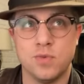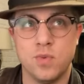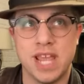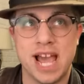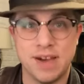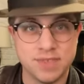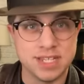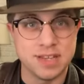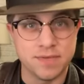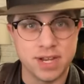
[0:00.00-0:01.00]
we have
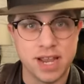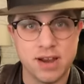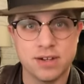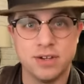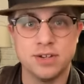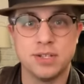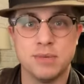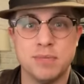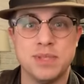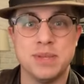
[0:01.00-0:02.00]
these different characters,
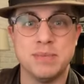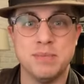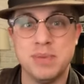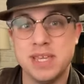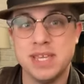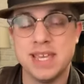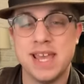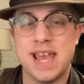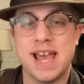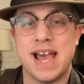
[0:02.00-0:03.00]
but then
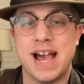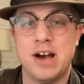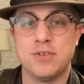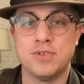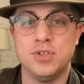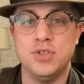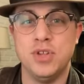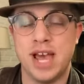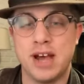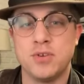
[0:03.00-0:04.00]
B, how
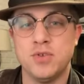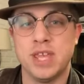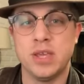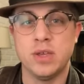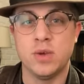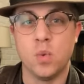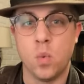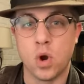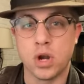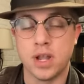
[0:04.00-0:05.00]
do they
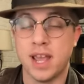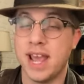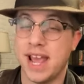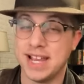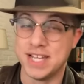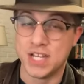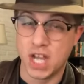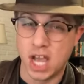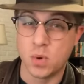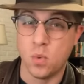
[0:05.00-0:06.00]
work and
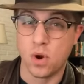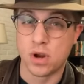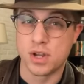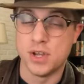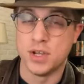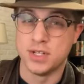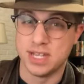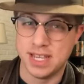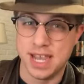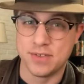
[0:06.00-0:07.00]
not work
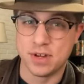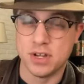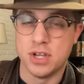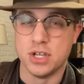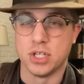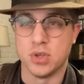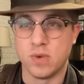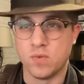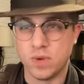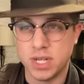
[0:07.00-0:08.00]
together? So
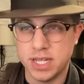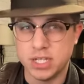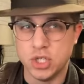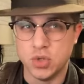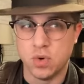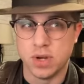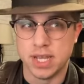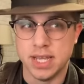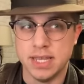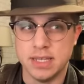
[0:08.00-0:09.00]
I really
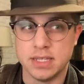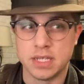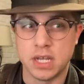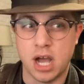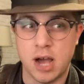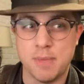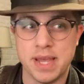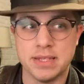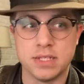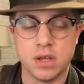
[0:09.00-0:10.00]
enjoy his
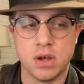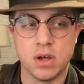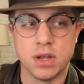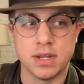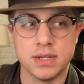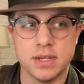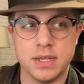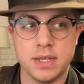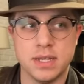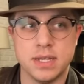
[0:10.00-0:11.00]
comment on
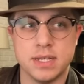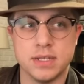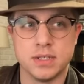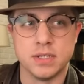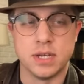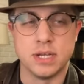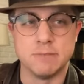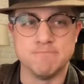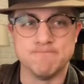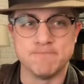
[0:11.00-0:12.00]

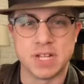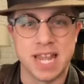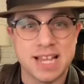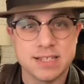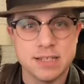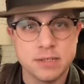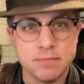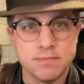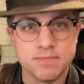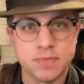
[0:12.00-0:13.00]

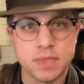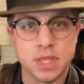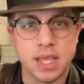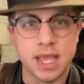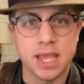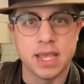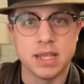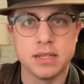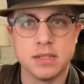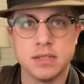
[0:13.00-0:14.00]
classism
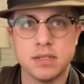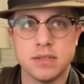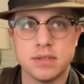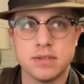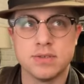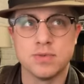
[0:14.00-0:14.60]
and